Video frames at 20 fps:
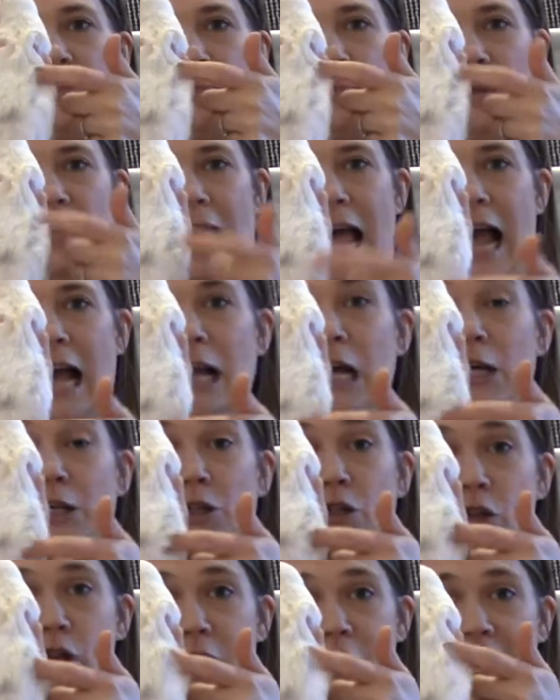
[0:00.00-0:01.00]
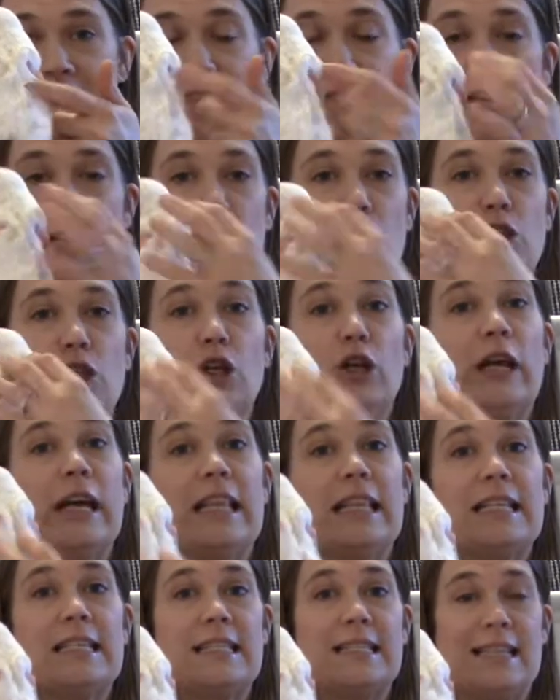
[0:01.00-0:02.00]
black underneath, and she'll
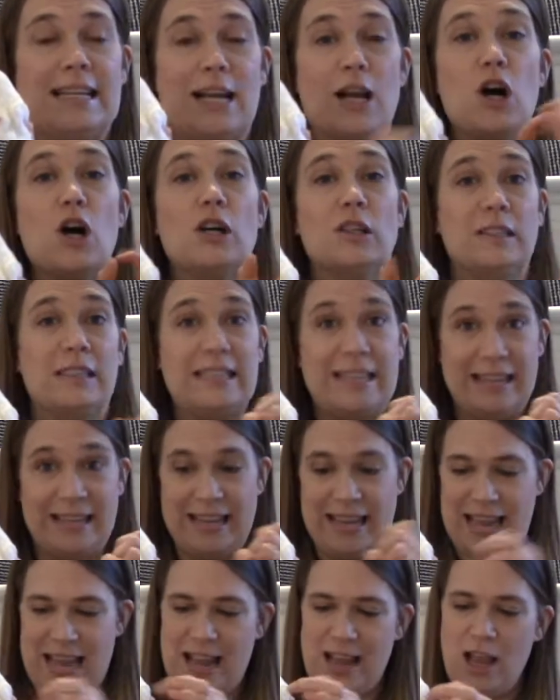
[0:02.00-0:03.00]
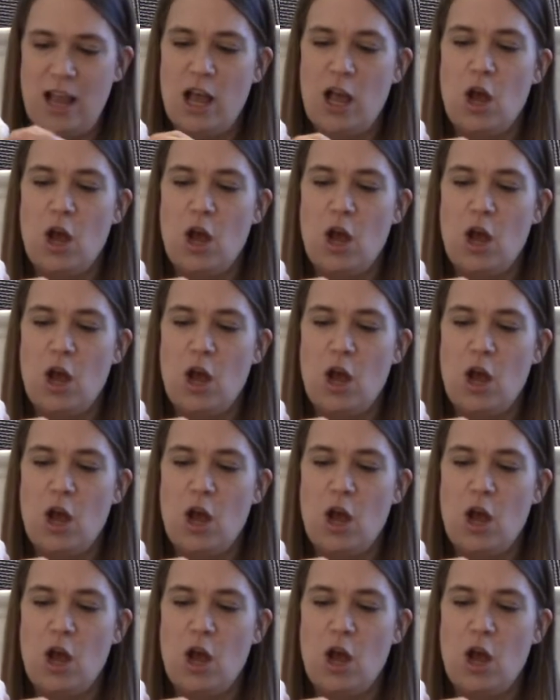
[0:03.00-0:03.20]
get this thing called ticking,